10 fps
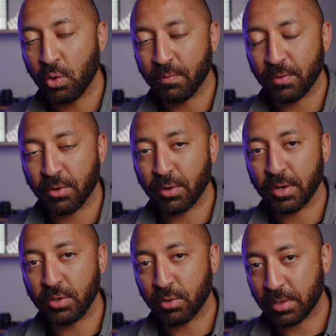
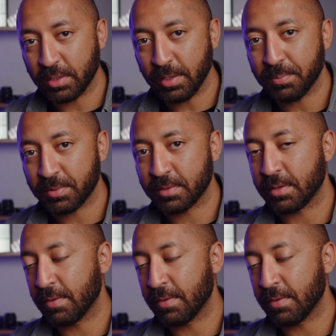over your clips.